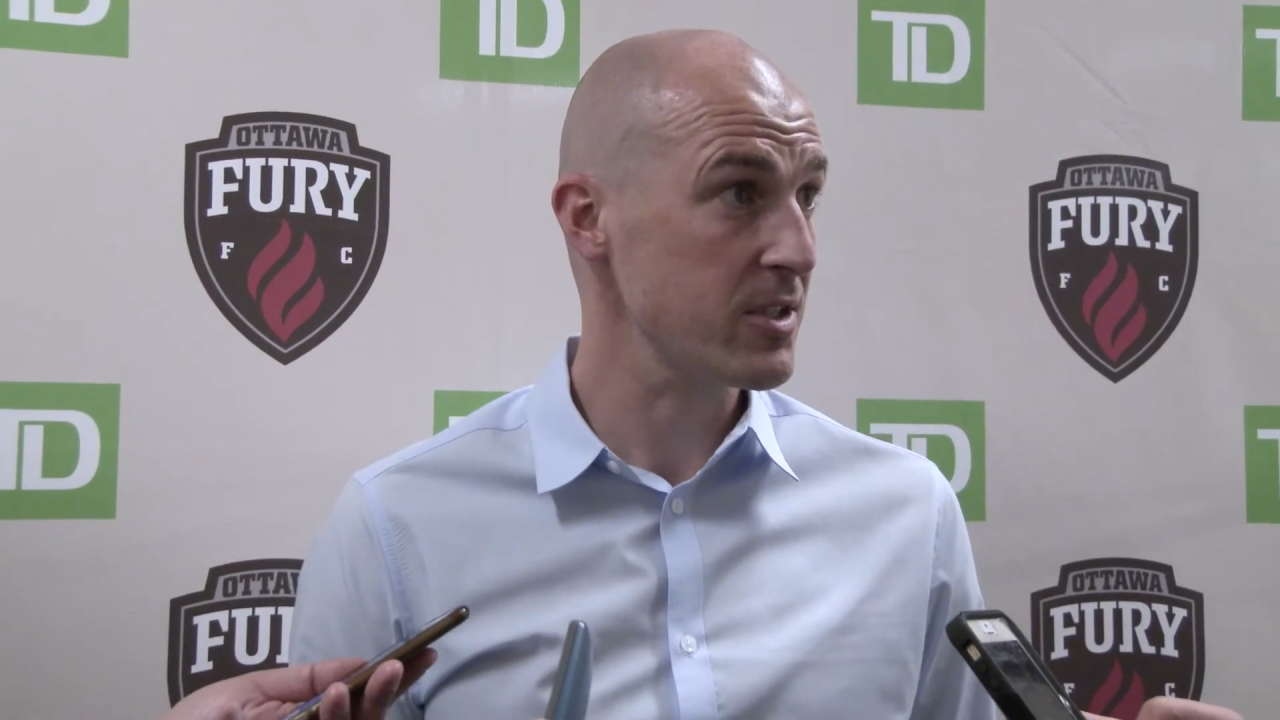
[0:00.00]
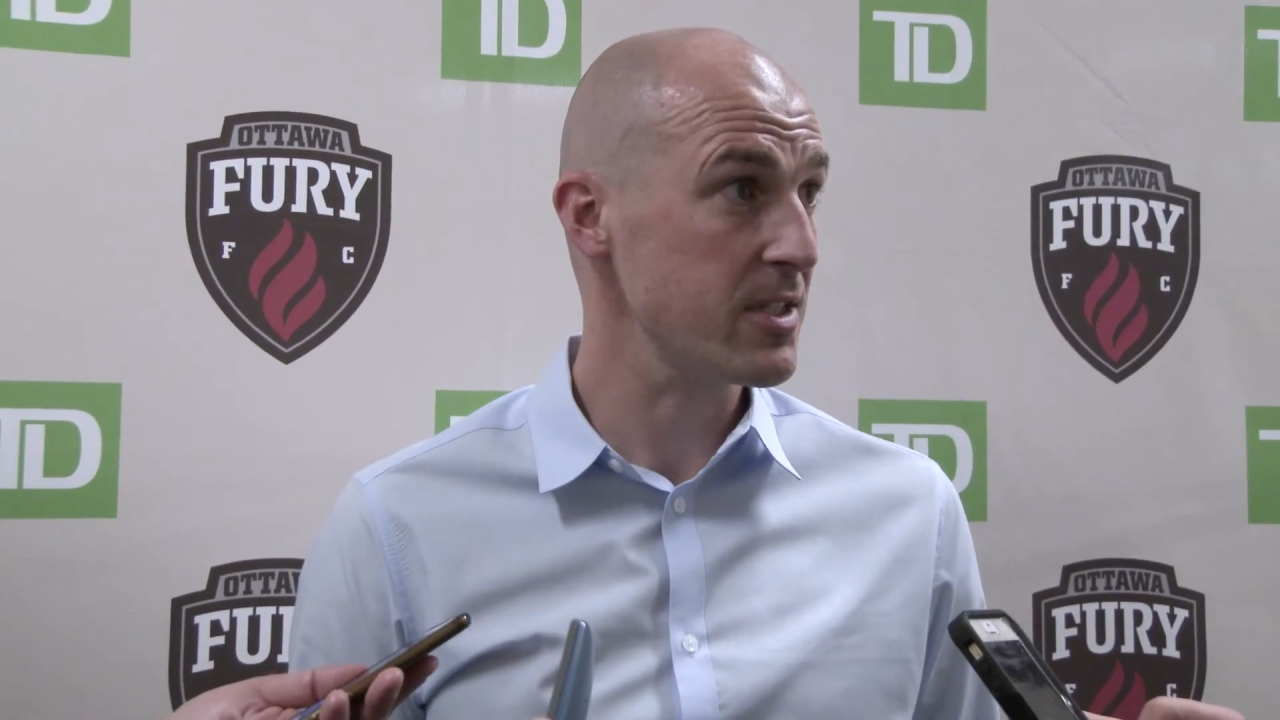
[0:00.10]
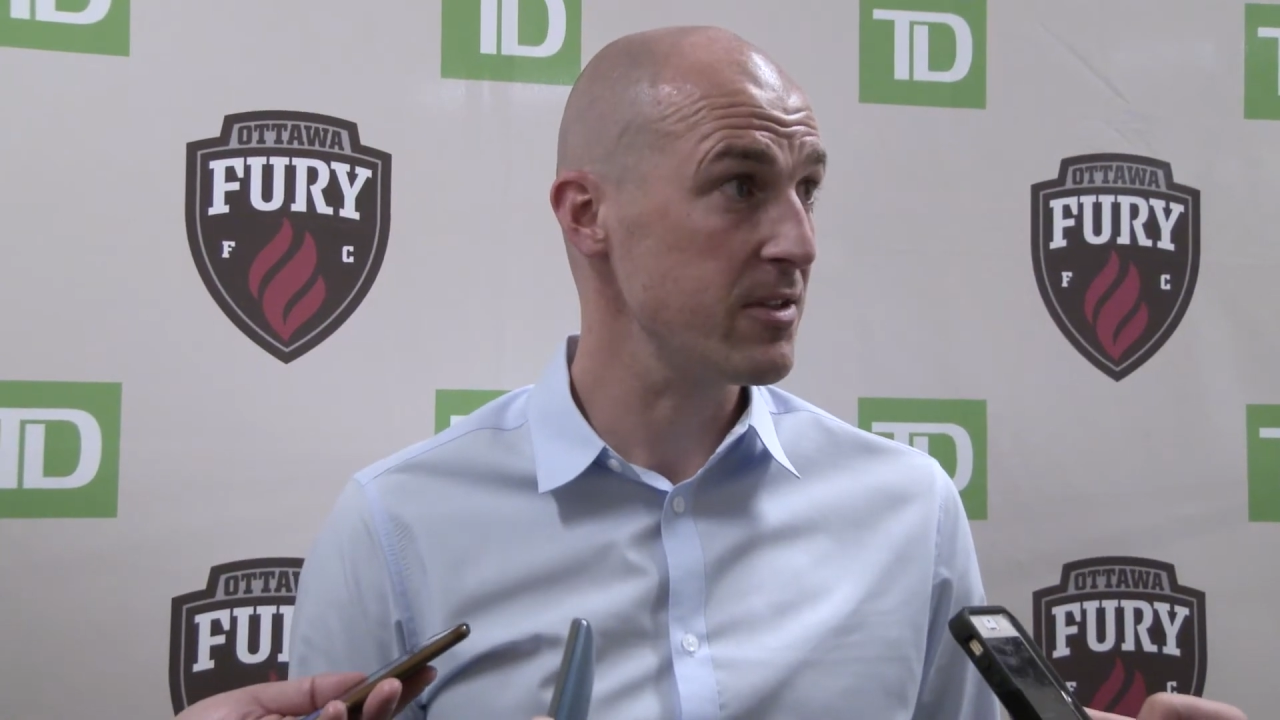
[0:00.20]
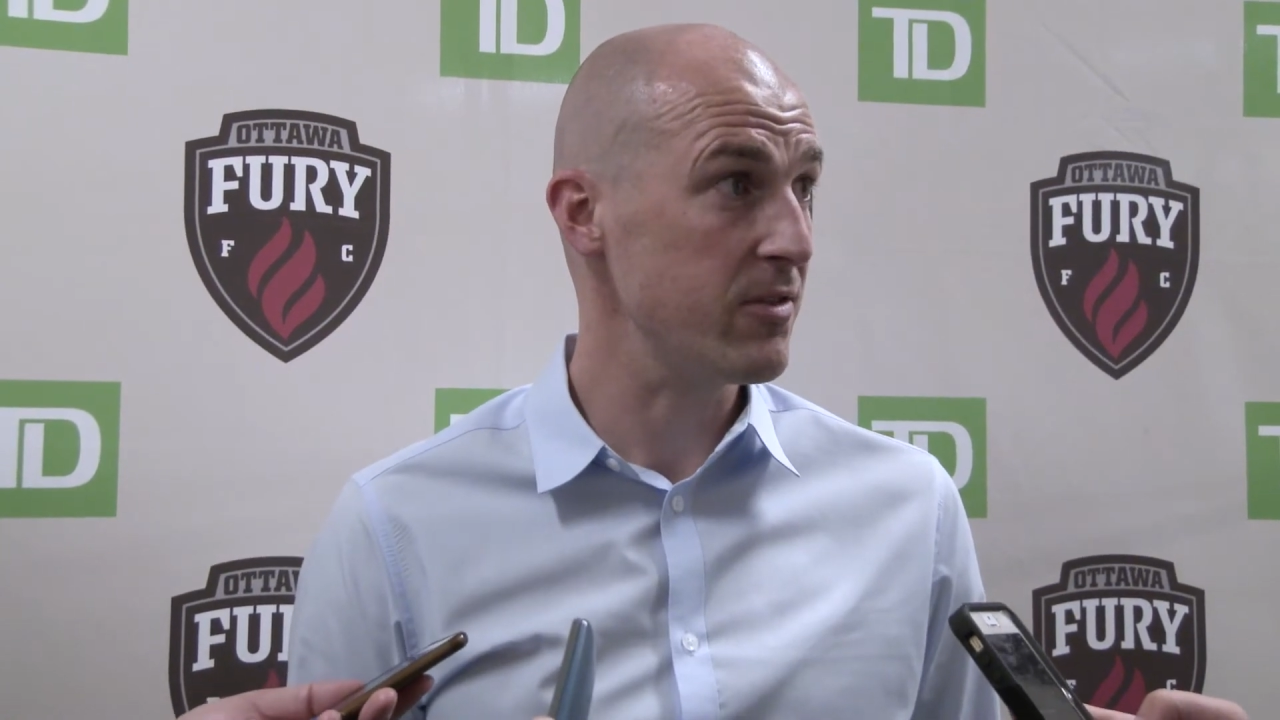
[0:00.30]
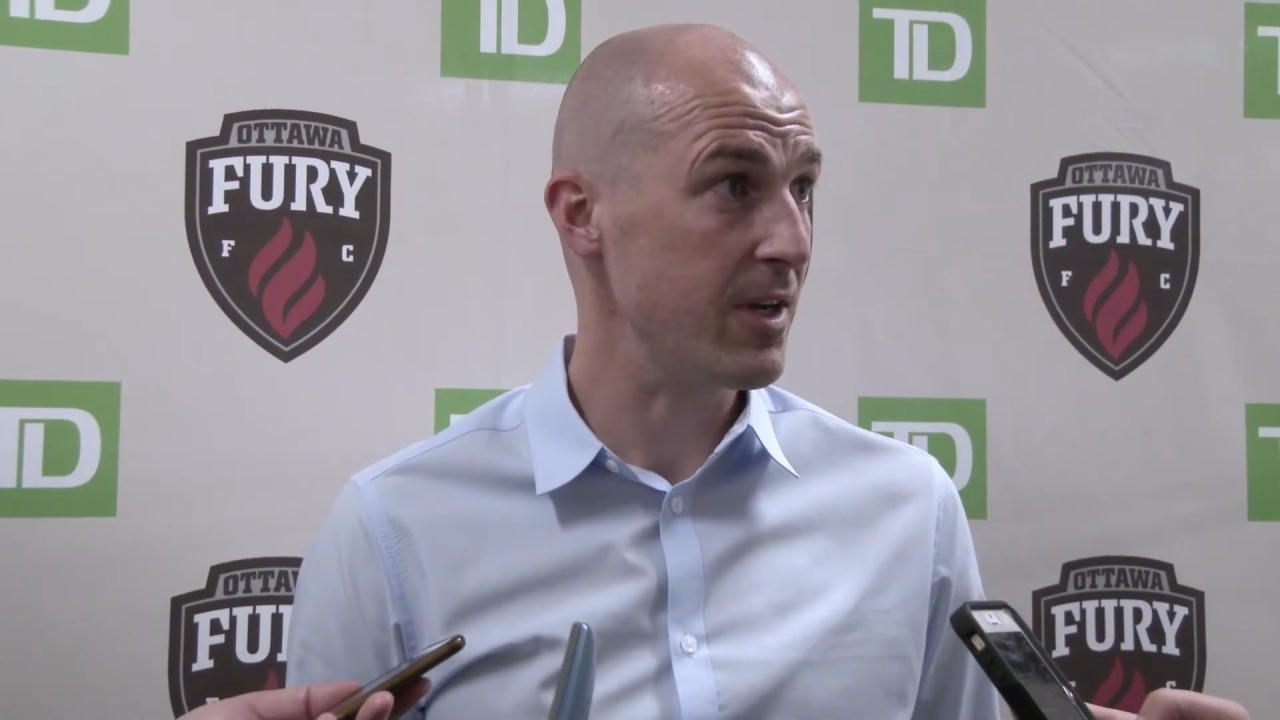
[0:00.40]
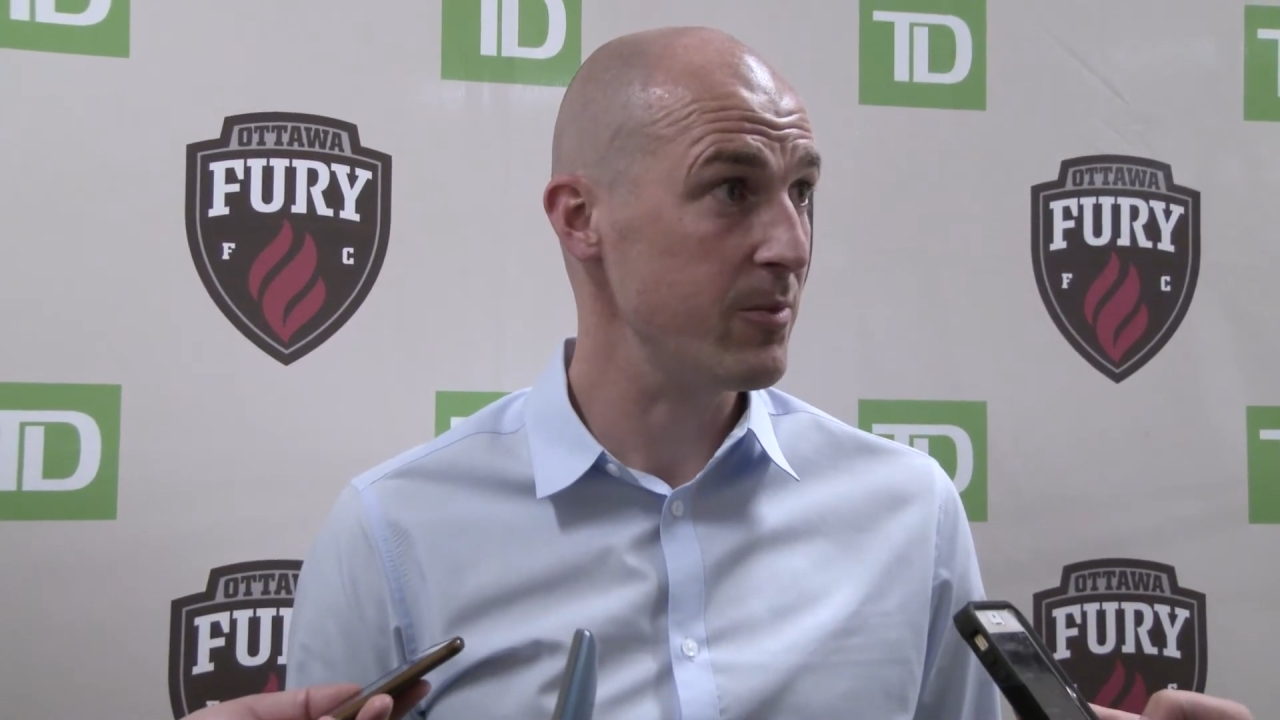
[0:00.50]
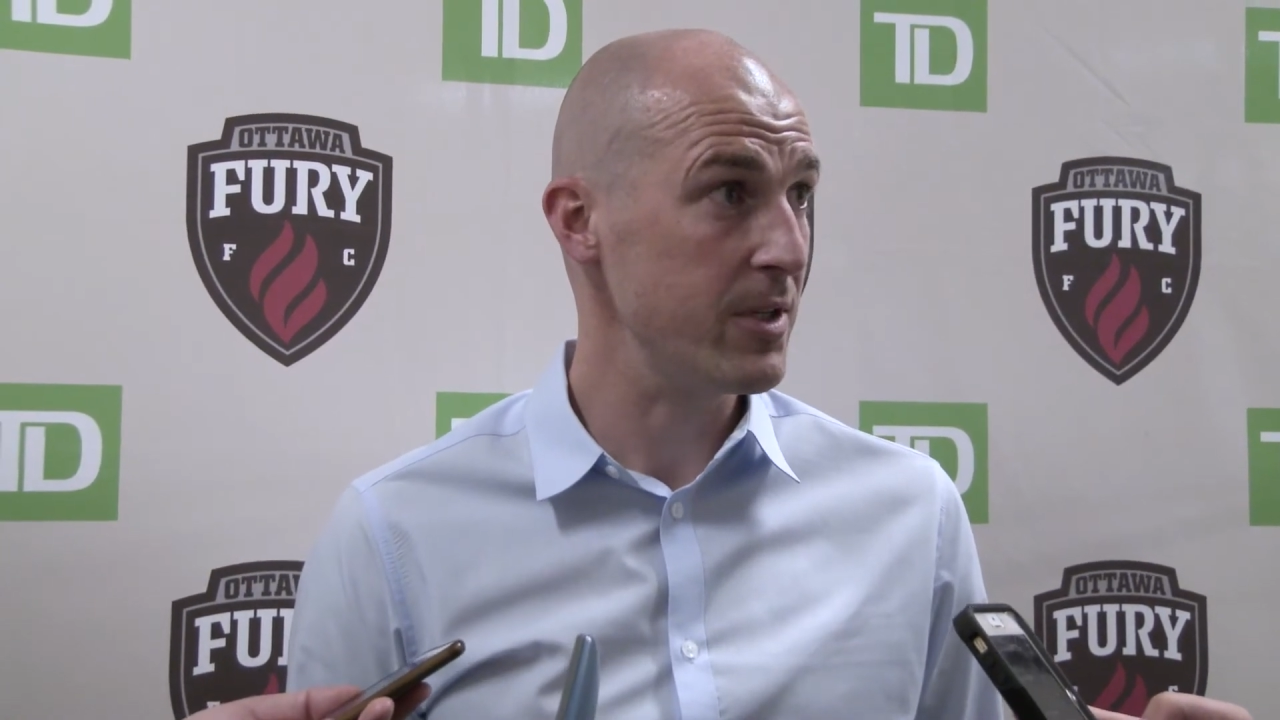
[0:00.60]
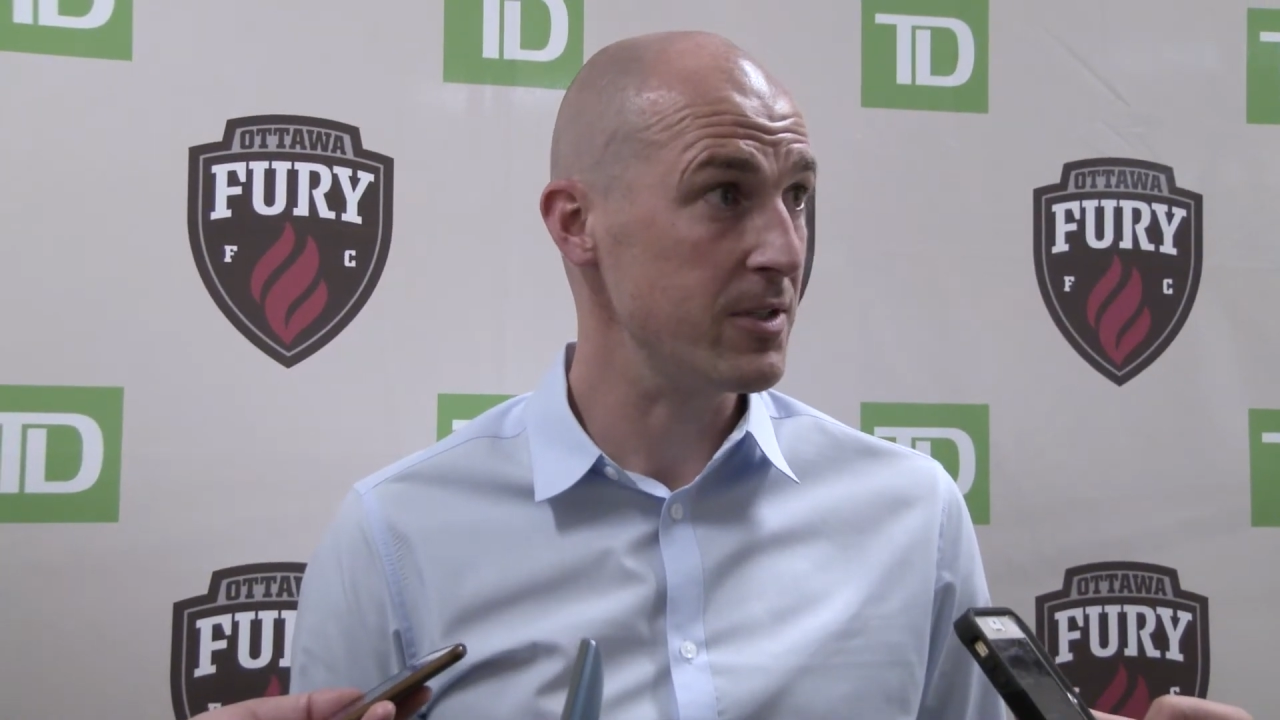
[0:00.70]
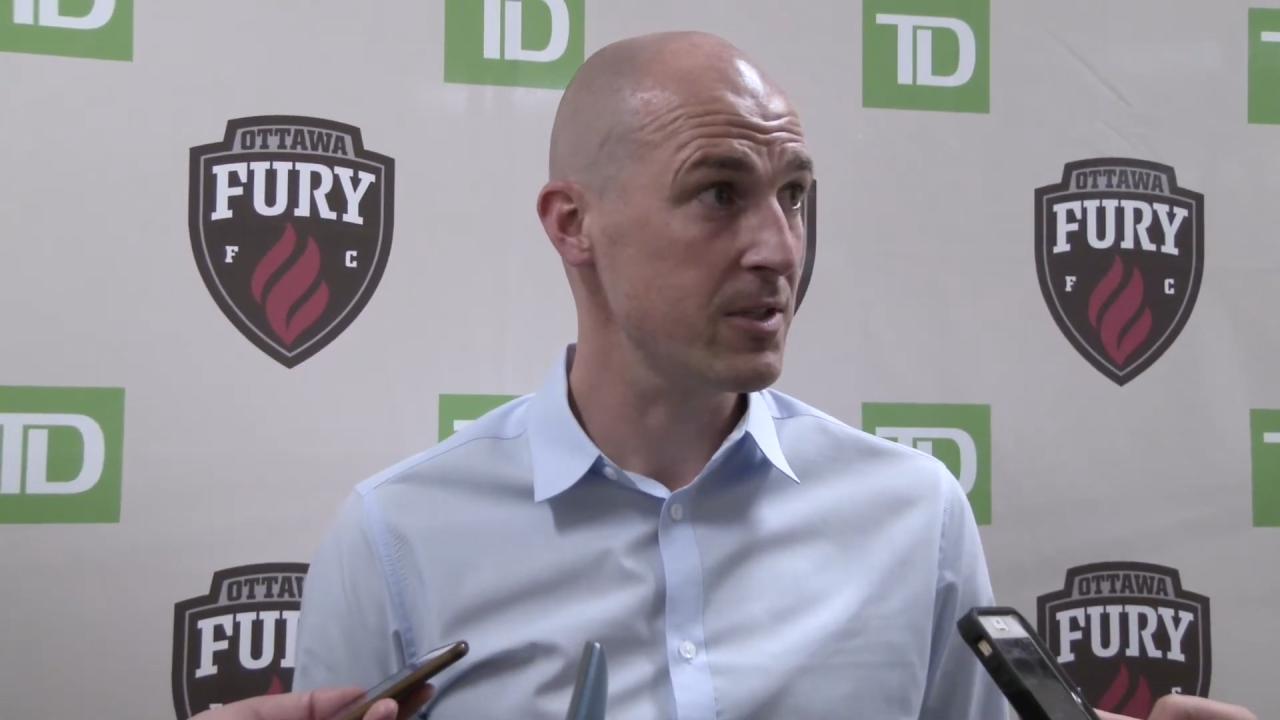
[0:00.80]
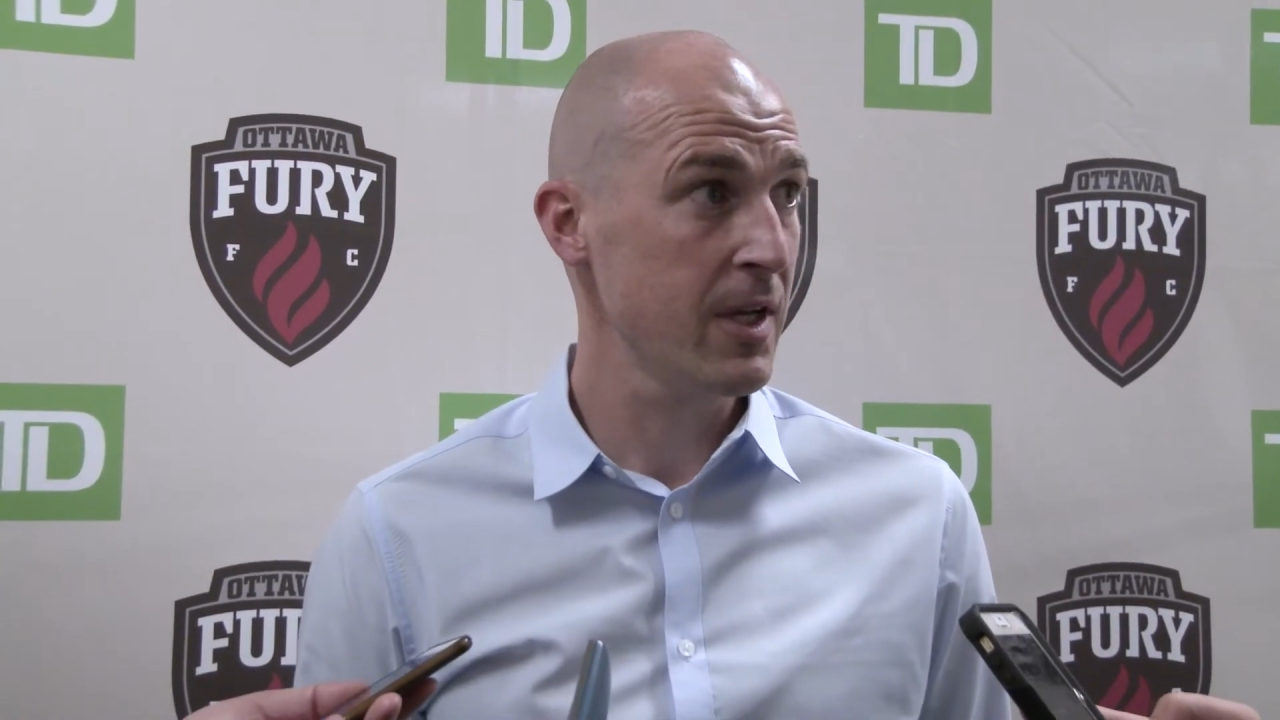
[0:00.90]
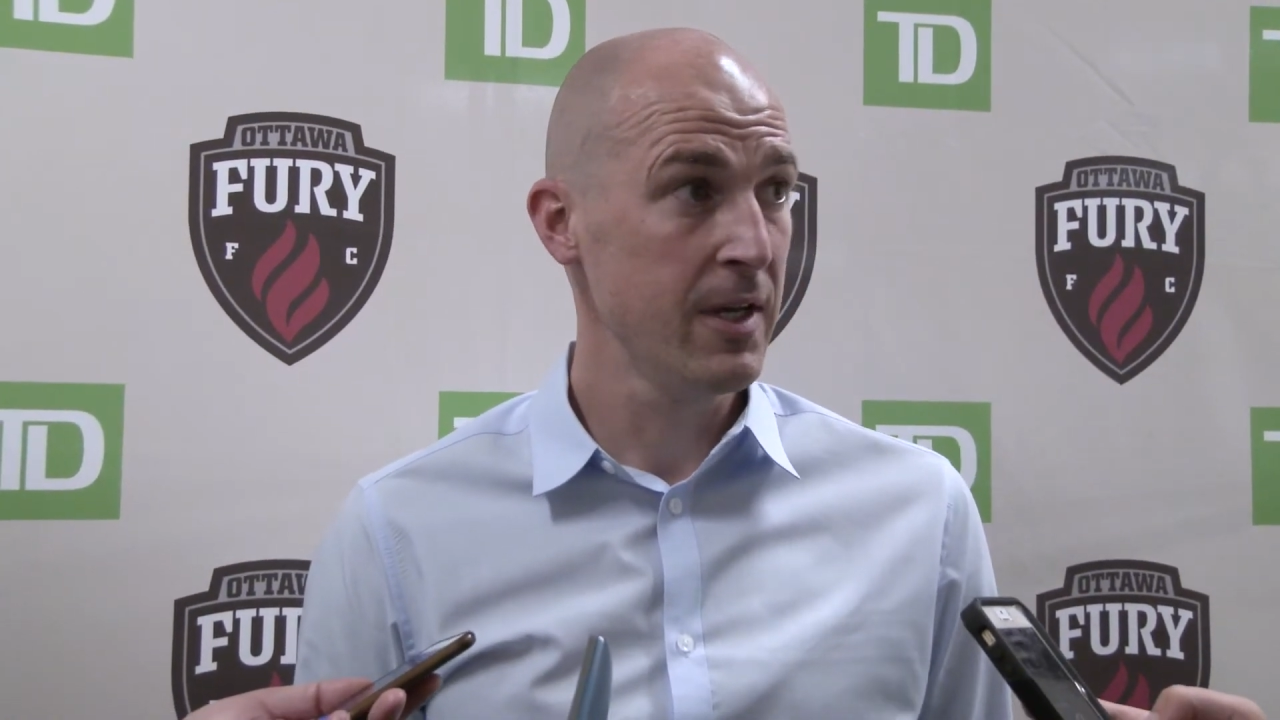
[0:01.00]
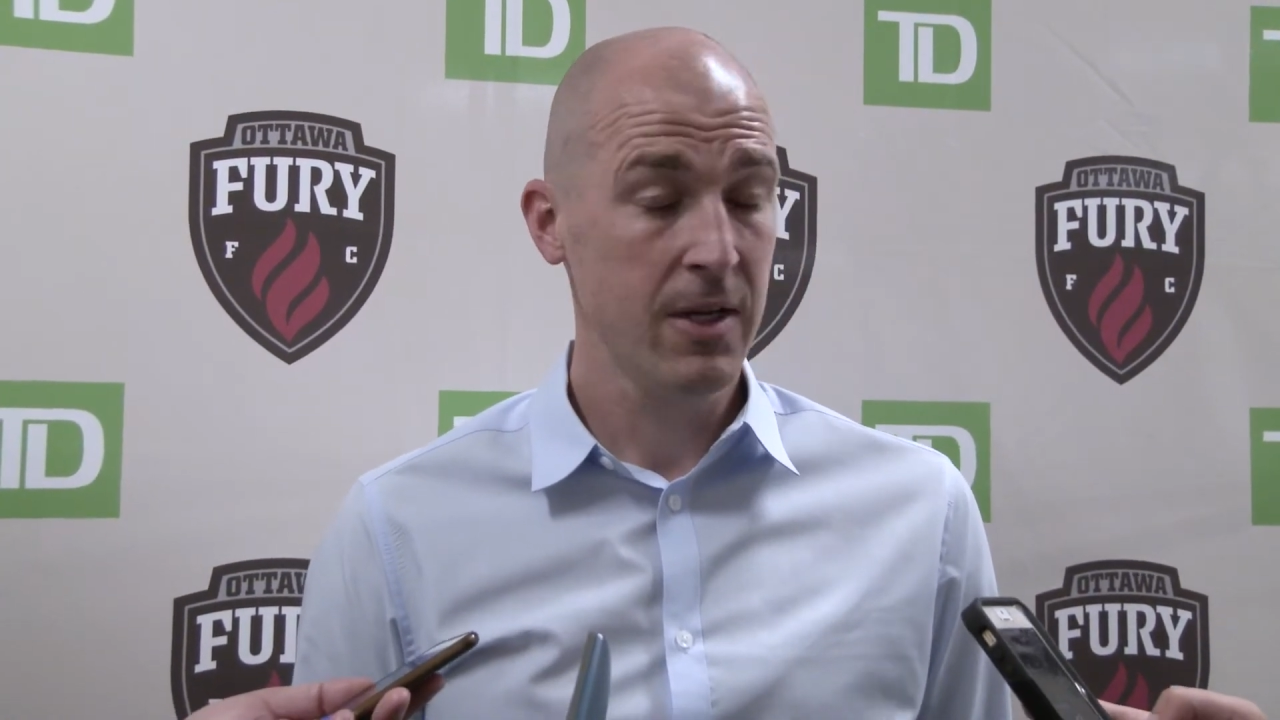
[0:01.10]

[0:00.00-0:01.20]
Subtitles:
65 minutes.